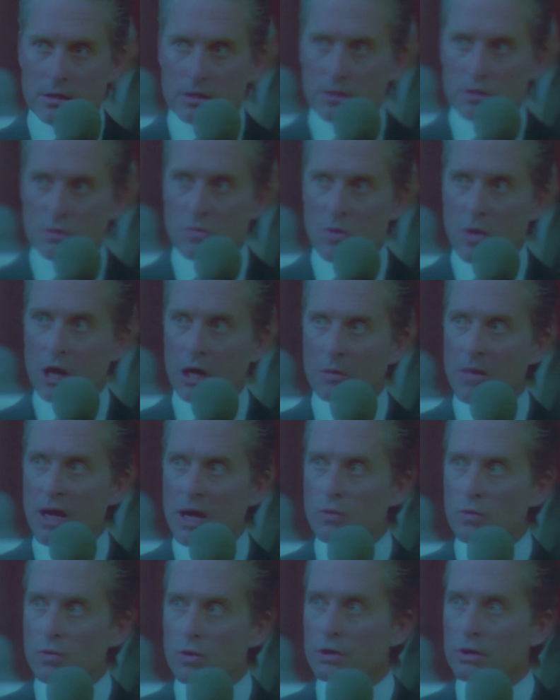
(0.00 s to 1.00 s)
you mark my
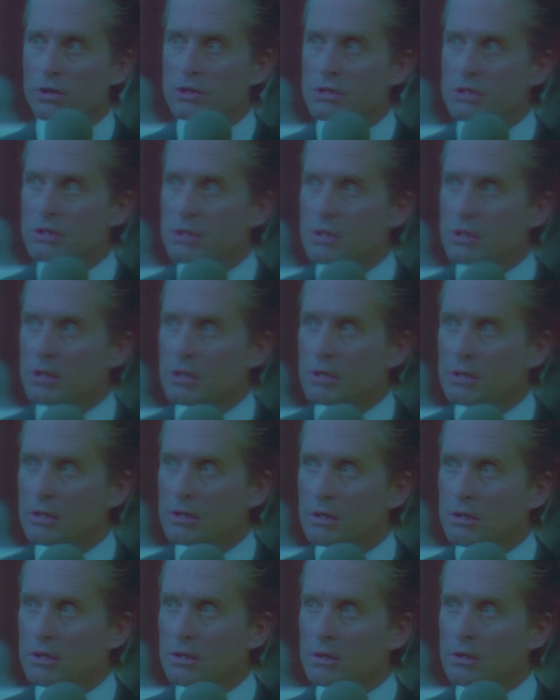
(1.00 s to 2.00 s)
words,
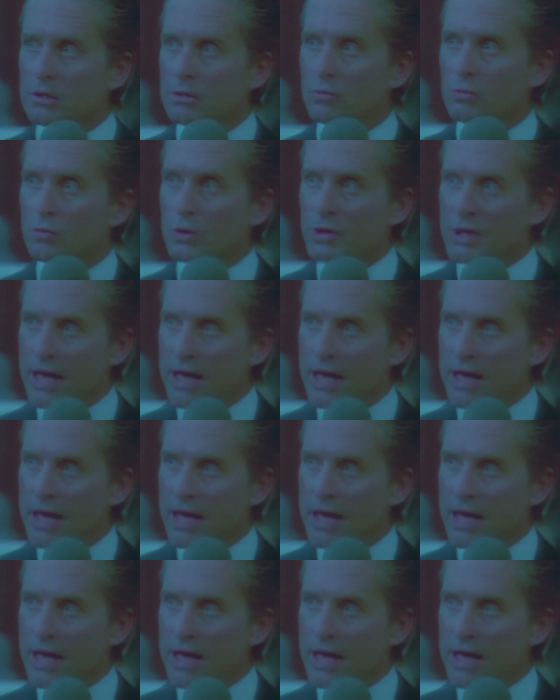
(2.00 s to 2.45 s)
will